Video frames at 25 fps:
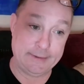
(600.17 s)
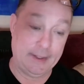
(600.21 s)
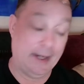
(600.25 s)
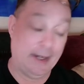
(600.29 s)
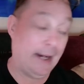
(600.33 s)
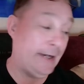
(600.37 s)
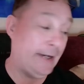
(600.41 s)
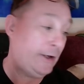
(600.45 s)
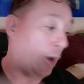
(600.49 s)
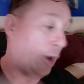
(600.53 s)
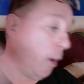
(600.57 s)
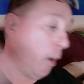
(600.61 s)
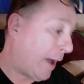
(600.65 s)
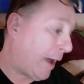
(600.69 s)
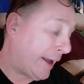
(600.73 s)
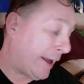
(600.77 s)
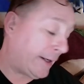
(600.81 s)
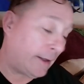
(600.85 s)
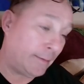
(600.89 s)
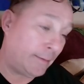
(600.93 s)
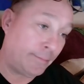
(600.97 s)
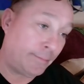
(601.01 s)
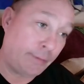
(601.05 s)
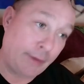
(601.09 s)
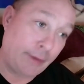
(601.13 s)
and I know I
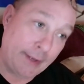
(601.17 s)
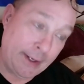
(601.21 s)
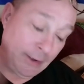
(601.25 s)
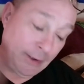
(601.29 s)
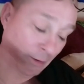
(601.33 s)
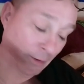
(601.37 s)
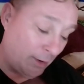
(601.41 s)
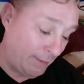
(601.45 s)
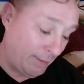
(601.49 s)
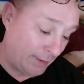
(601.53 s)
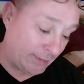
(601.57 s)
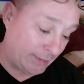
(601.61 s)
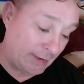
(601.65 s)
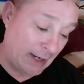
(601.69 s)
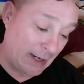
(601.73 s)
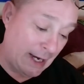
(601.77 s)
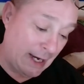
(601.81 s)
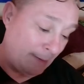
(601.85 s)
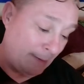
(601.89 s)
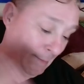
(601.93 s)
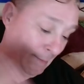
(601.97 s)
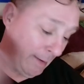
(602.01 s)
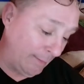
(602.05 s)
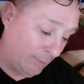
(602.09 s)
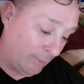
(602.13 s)
complain all the
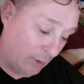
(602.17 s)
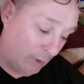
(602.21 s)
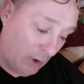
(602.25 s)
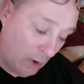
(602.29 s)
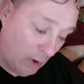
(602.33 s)
time, I'm